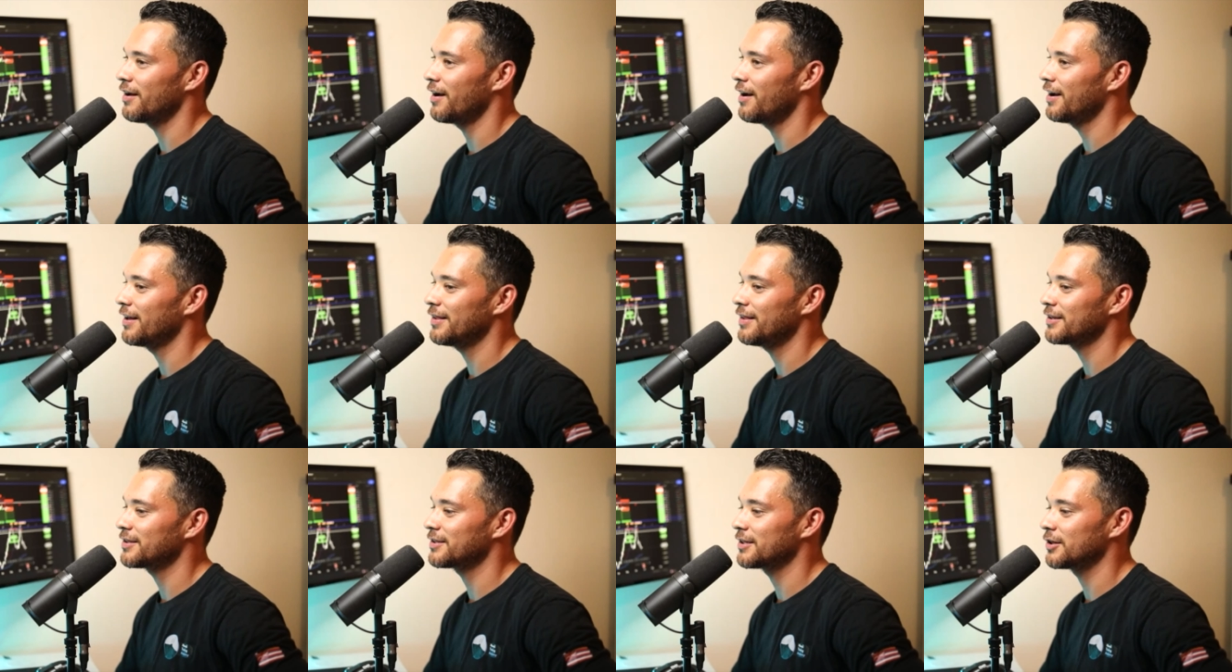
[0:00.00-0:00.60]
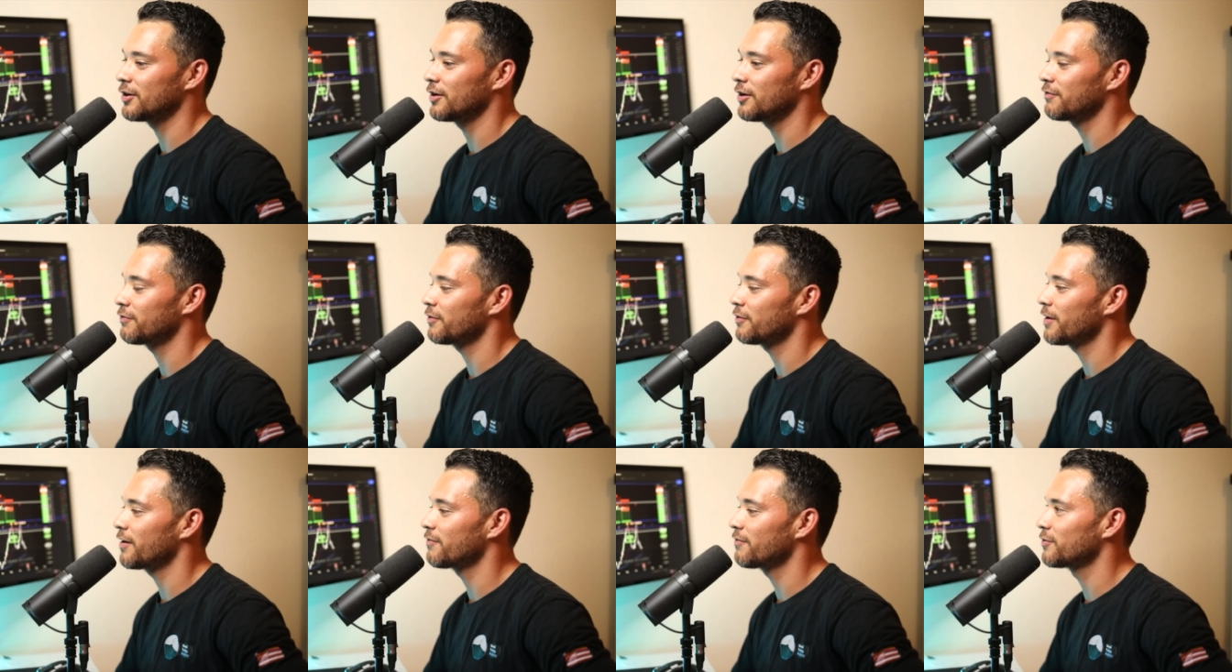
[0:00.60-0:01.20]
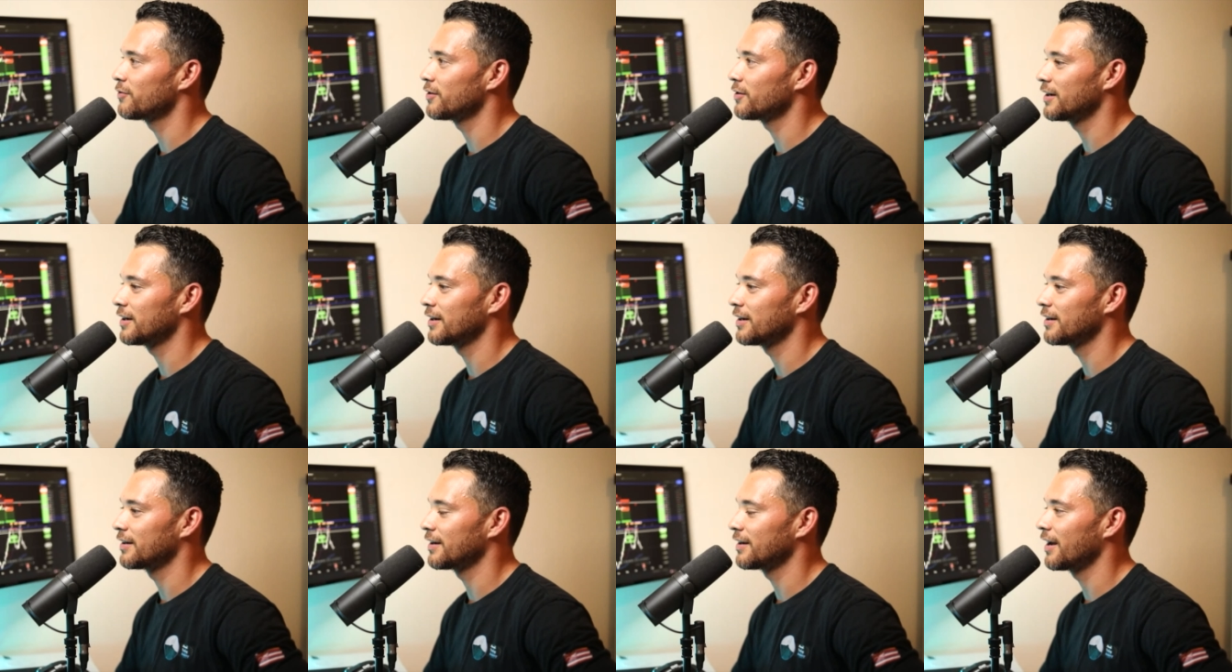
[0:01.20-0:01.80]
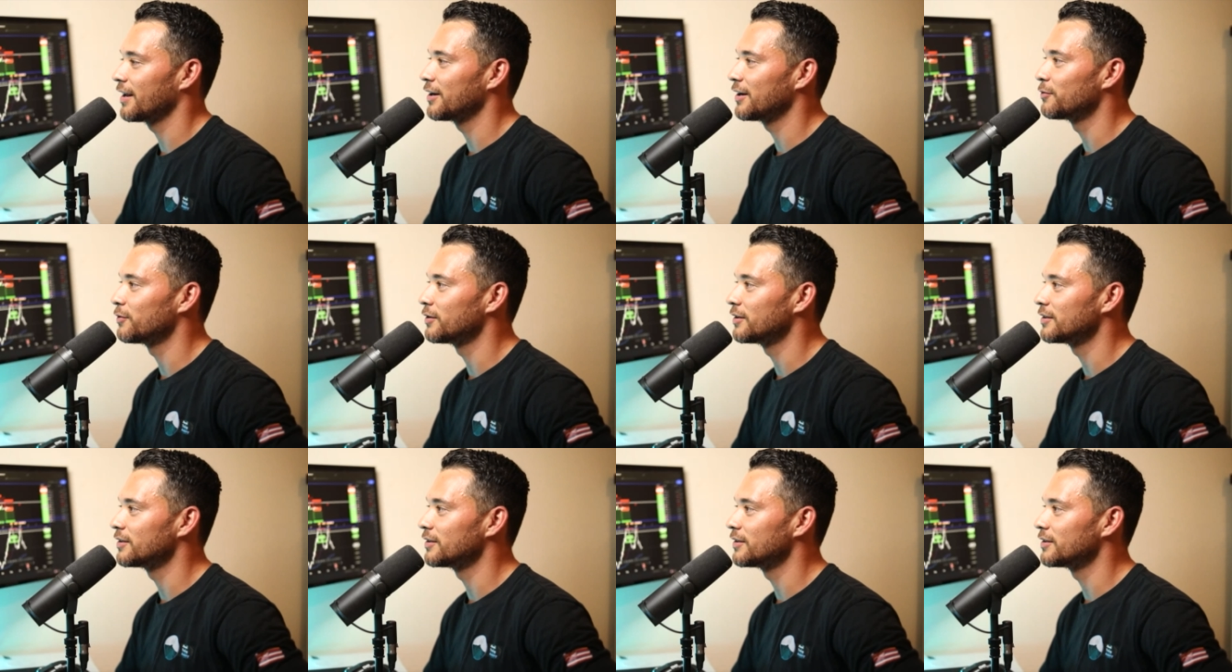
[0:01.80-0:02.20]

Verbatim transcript: I like to learn from everyone and anyone.